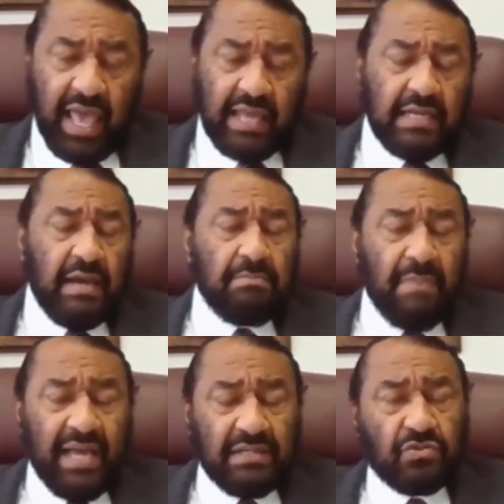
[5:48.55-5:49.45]
And
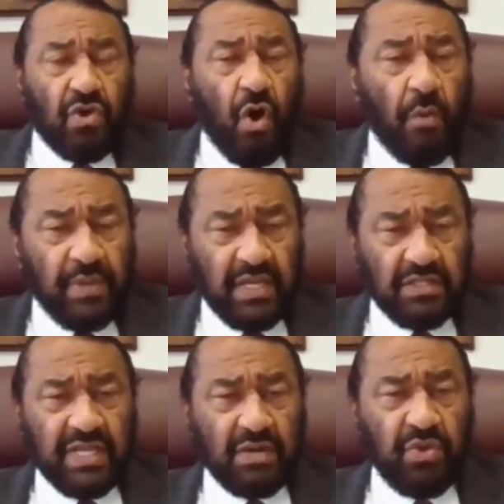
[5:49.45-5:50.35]
my hope
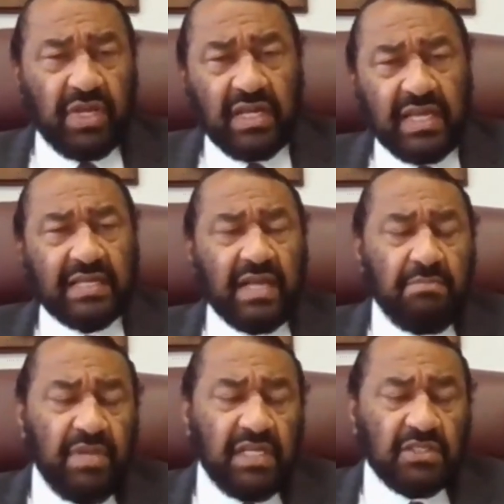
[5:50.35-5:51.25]
is that we can get
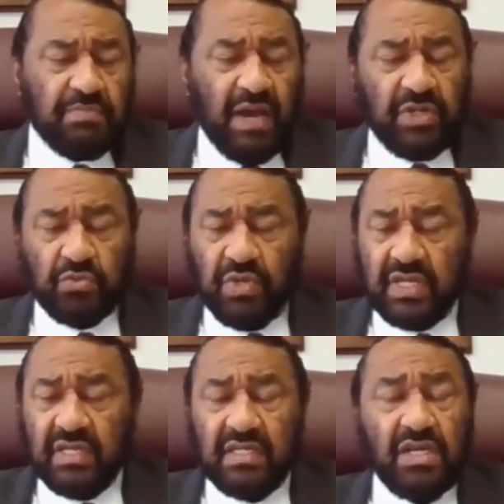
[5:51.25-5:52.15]
a means by which
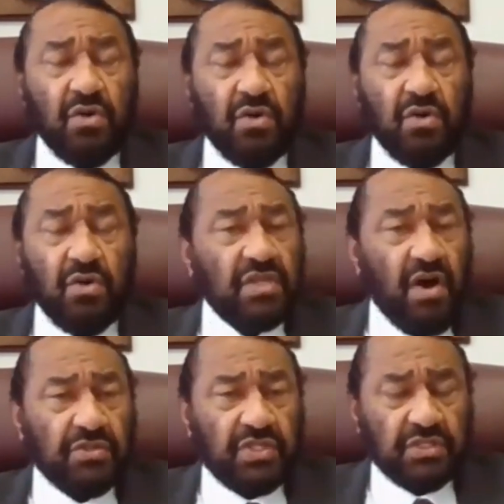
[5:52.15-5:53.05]
we can deal with this
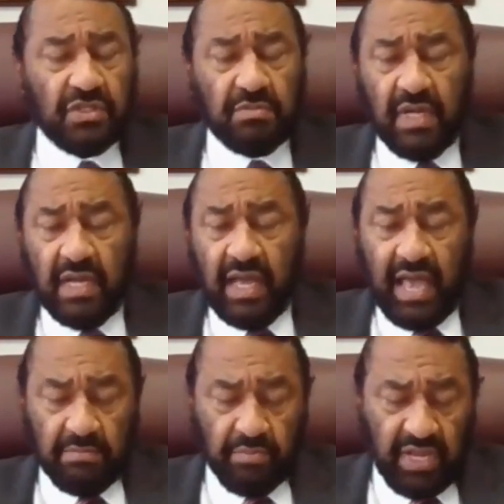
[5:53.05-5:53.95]
honor system
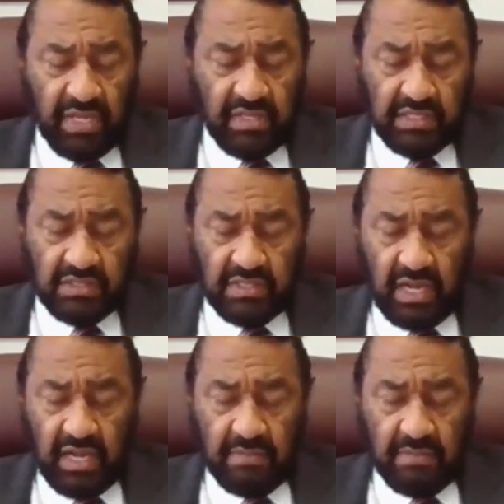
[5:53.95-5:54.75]
and bring this